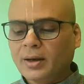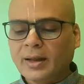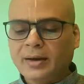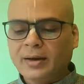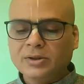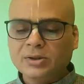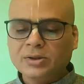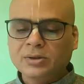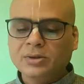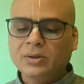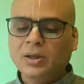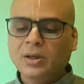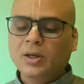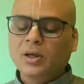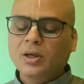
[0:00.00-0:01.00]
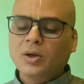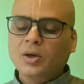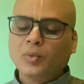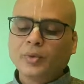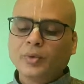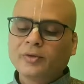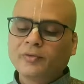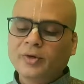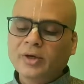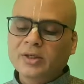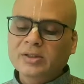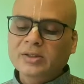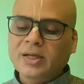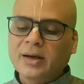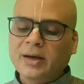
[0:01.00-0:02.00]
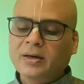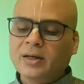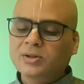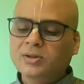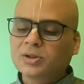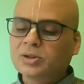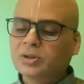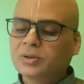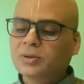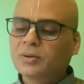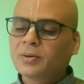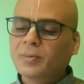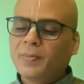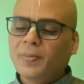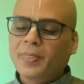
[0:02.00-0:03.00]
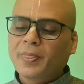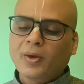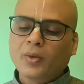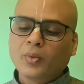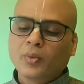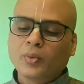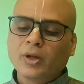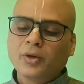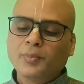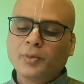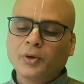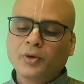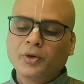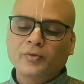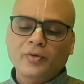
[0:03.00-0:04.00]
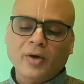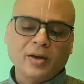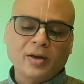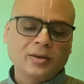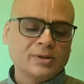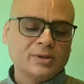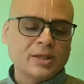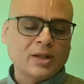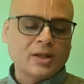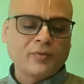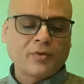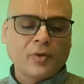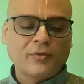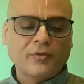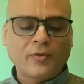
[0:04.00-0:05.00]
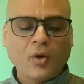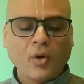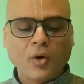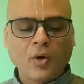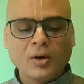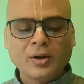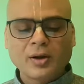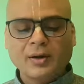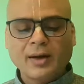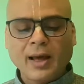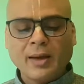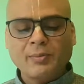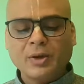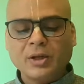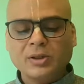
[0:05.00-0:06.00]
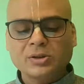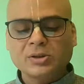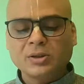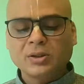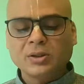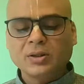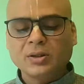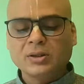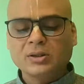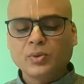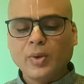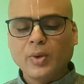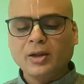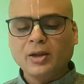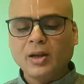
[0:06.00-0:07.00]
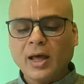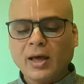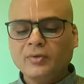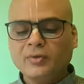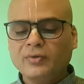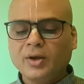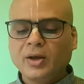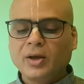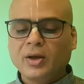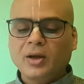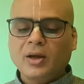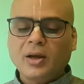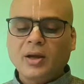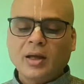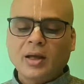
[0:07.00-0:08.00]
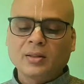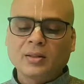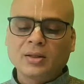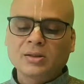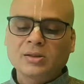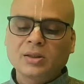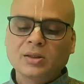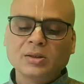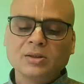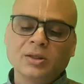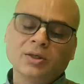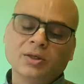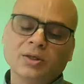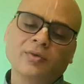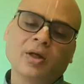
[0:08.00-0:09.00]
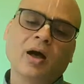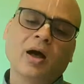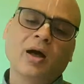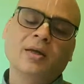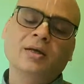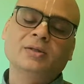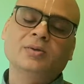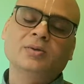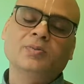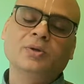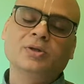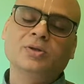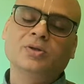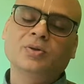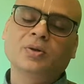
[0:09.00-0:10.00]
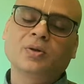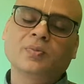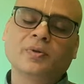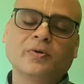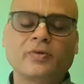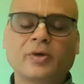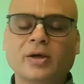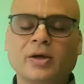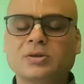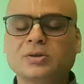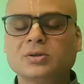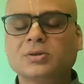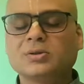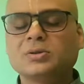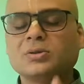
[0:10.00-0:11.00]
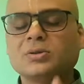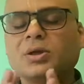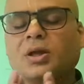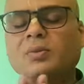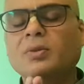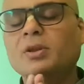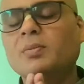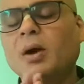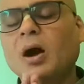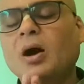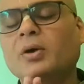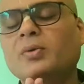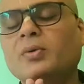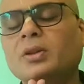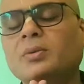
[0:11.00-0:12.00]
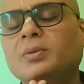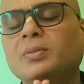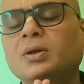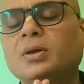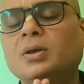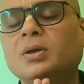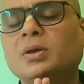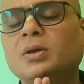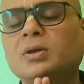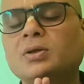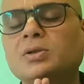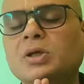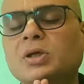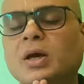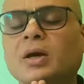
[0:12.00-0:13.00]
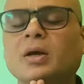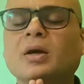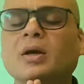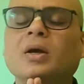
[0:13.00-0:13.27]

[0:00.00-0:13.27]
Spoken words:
narration with fixed attention will purify himself of all contamination in this very life and thus achieve the highest spiritual perfection. Srimad Bhagavatam ki jai.